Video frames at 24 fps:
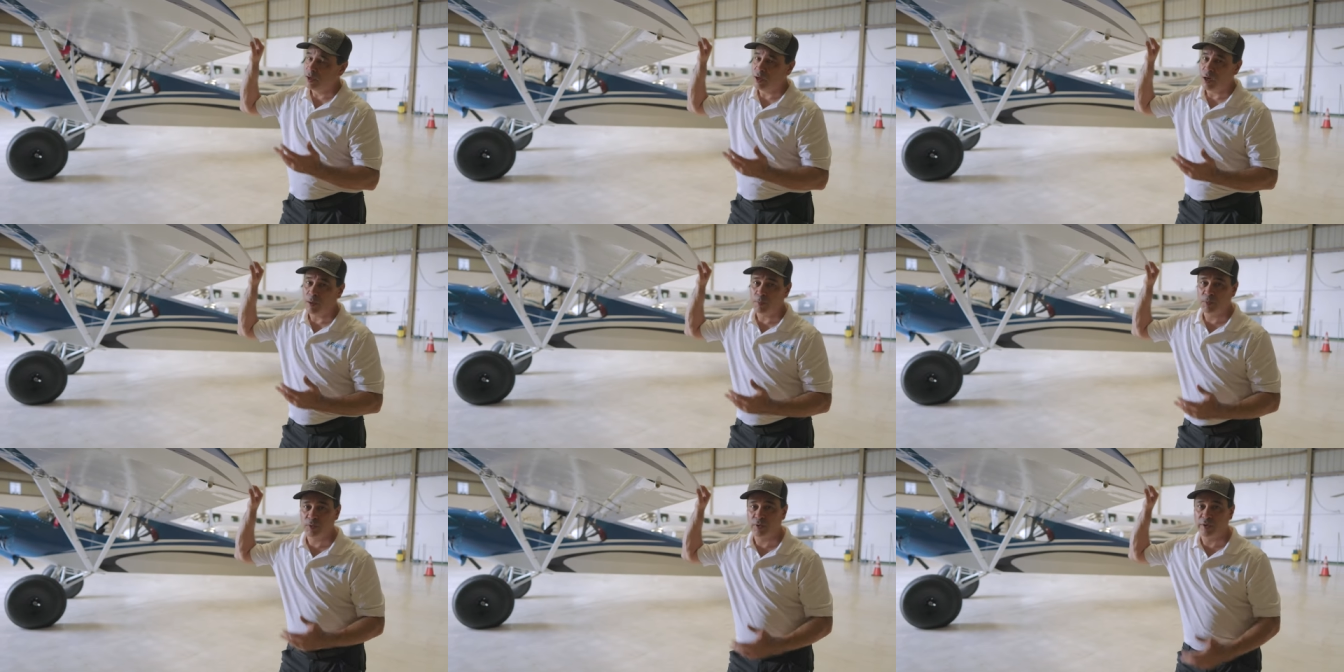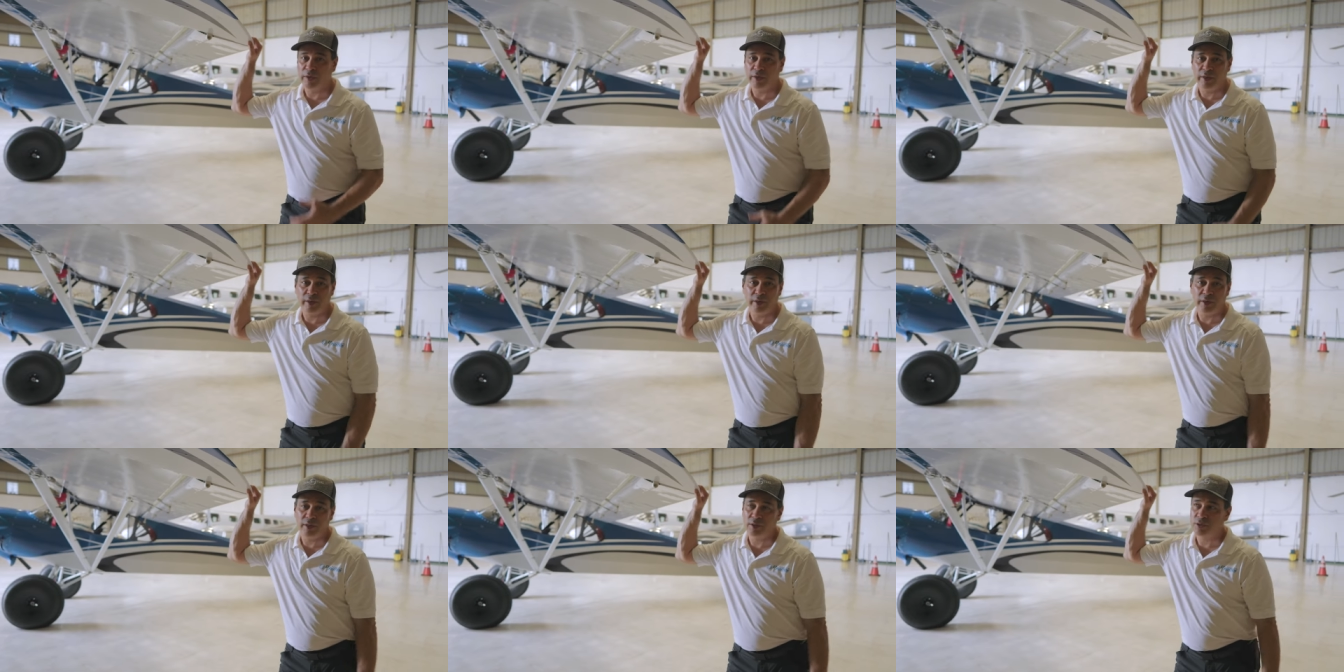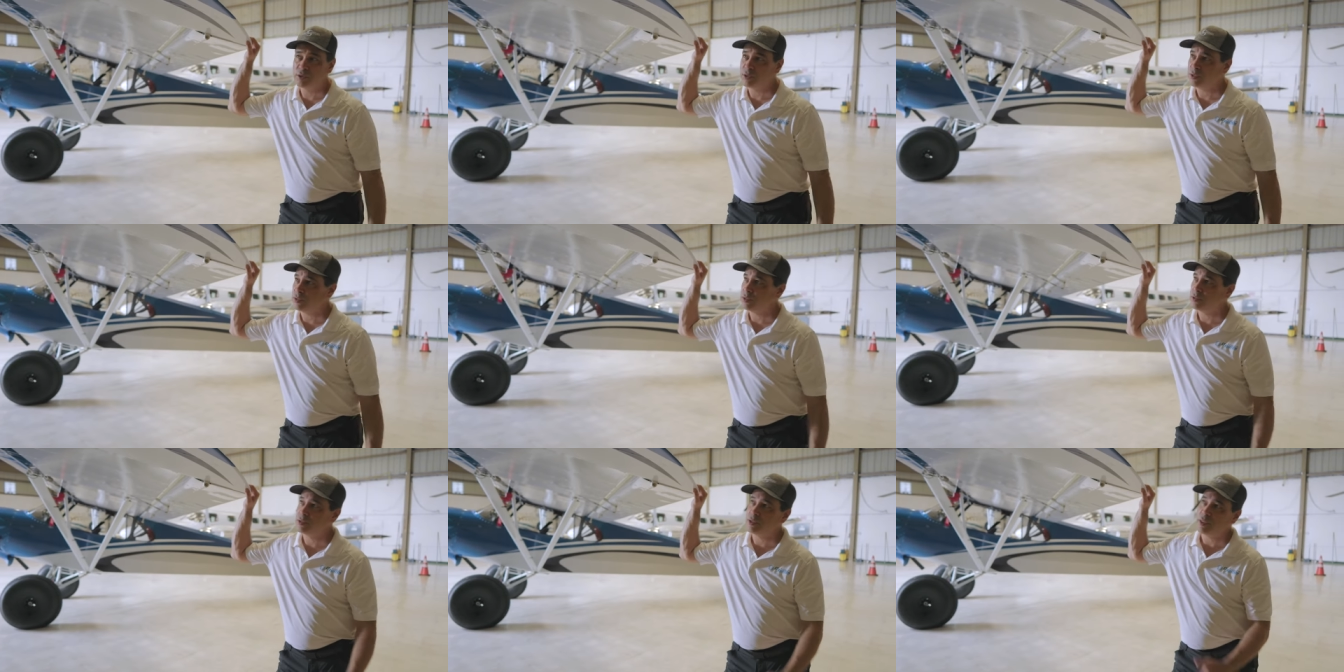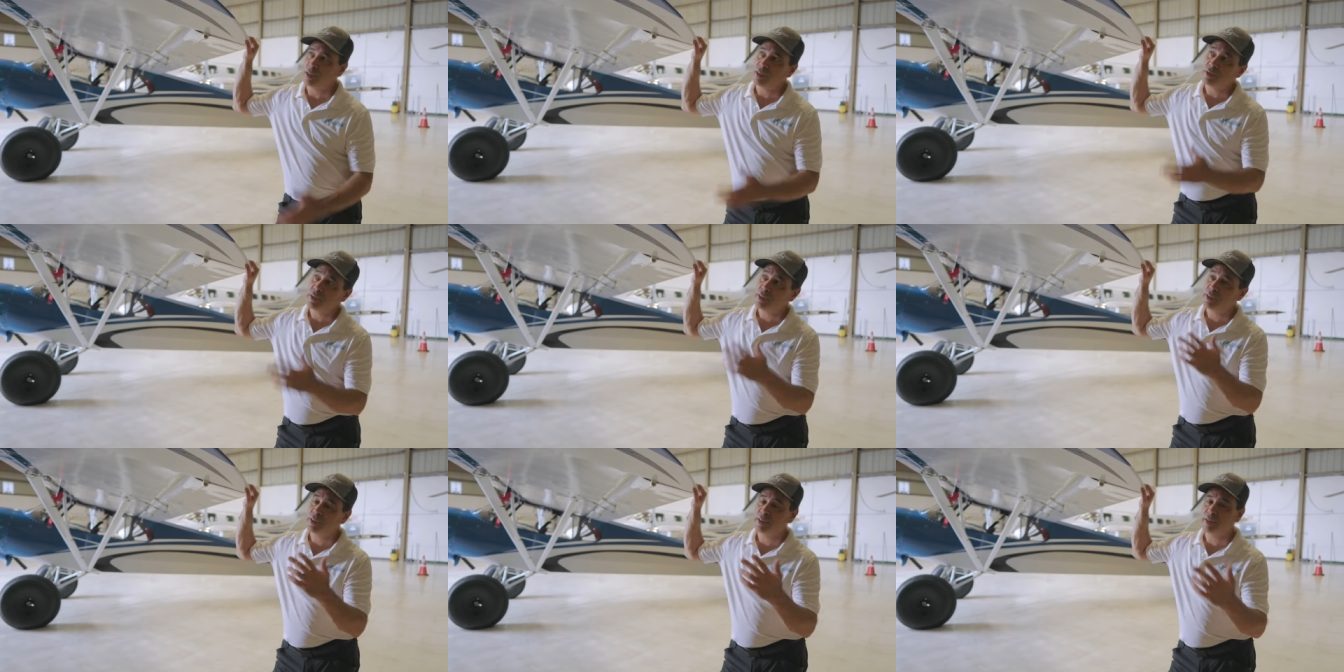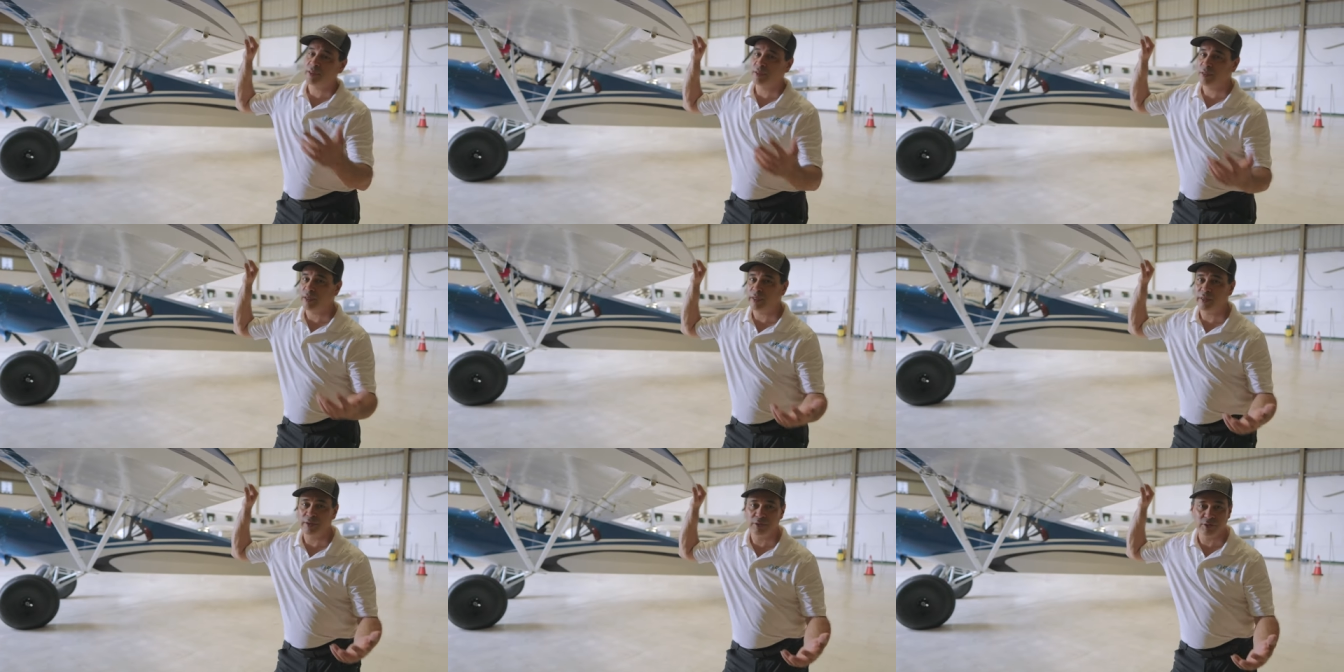upgraded engines, LED
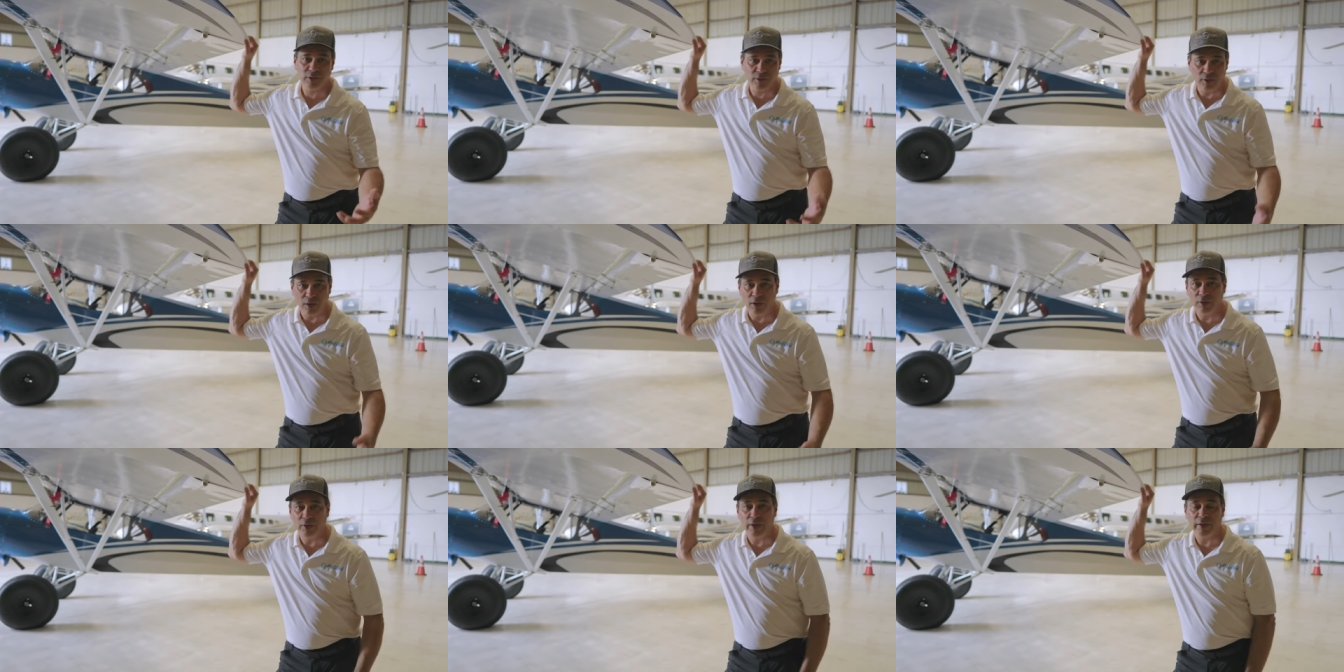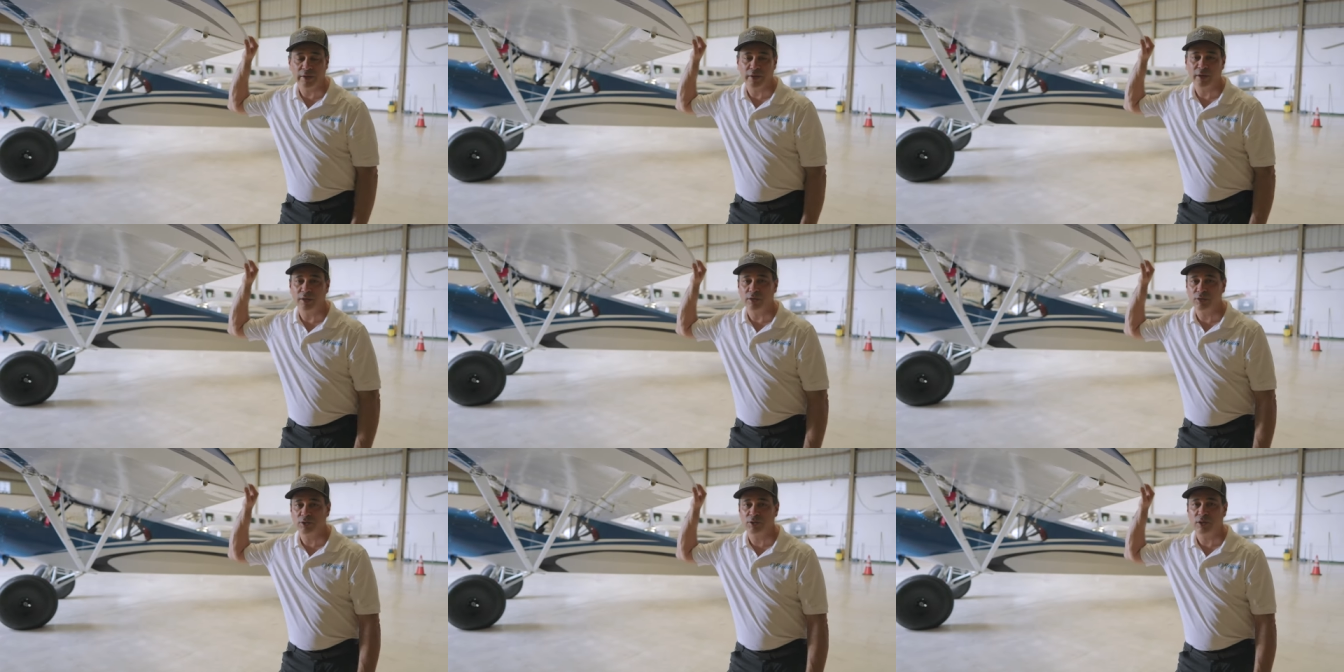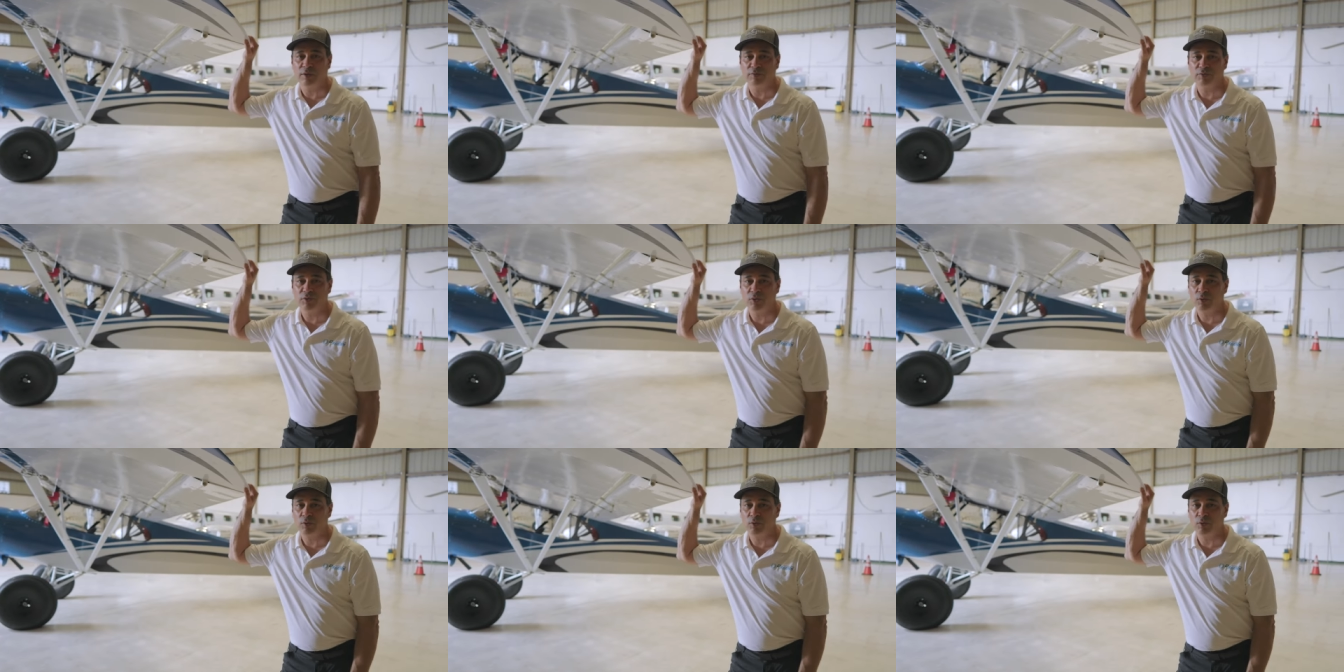lights, all that kind of stuff.